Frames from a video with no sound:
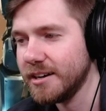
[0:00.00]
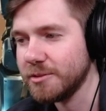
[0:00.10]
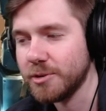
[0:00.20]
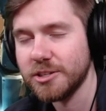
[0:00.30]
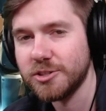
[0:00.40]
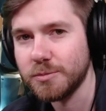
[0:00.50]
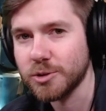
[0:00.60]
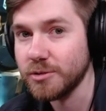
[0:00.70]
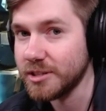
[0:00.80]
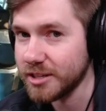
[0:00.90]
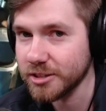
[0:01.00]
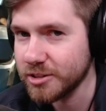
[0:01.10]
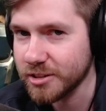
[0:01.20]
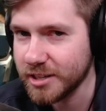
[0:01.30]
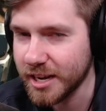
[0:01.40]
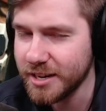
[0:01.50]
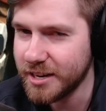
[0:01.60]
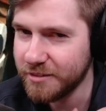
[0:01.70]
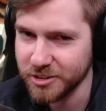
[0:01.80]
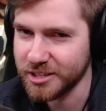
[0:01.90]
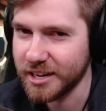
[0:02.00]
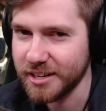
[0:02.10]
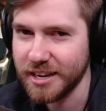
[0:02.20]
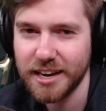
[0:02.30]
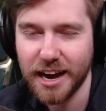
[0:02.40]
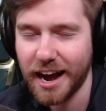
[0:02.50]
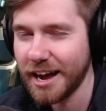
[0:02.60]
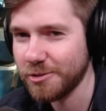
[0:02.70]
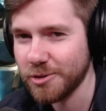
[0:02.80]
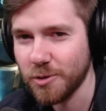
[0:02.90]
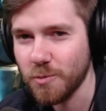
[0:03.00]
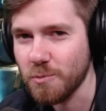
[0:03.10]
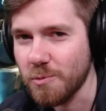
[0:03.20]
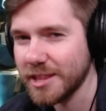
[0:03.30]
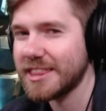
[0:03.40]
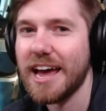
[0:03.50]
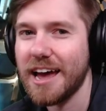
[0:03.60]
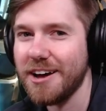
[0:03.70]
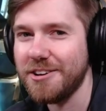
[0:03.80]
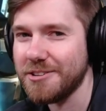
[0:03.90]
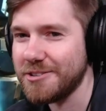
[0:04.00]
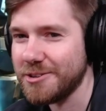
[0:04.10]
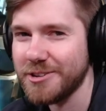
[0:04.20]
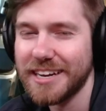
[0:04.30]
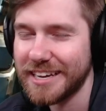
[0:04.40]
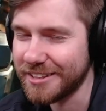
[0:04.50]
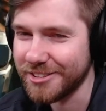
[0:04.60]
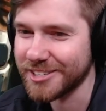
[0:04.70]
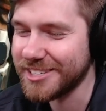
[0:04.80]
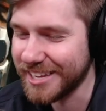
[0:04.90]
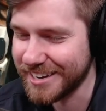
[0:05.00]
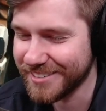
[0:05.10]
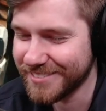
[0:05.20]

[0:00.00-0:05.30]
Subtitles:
The one in the Superstore does look light. If it's not light, I don't know what the hell they're doing. It looks light.